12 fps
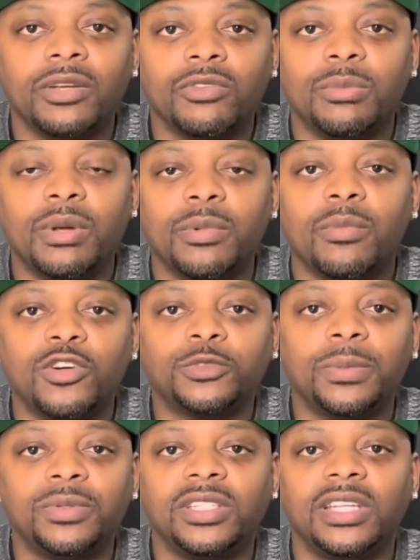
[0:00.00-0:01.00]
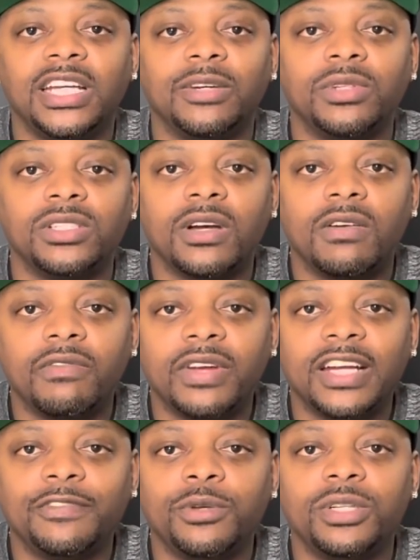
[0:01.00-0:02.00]
Remember, most people see the end result,
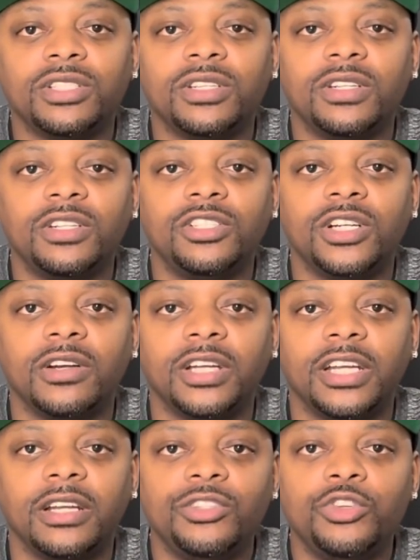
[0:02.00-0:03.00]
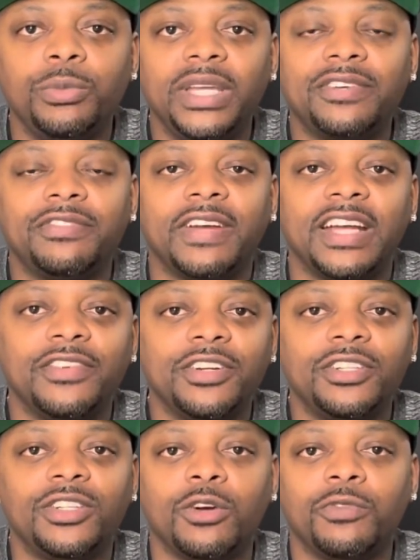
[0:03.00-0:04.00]
very few consider the journey. Do me a favor,
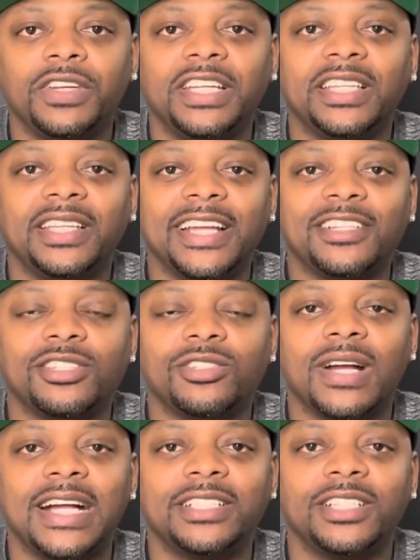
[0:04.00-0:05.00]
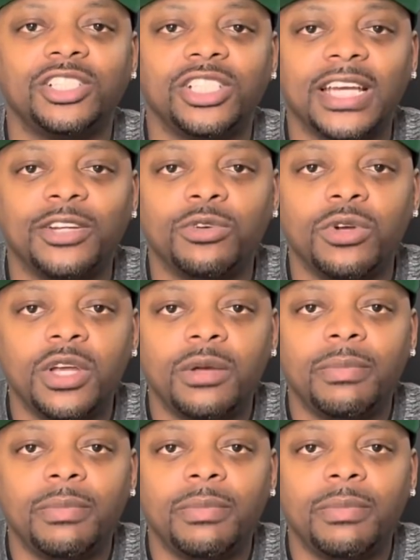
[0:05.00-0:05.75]
don't forget to like, subscribe to the channel.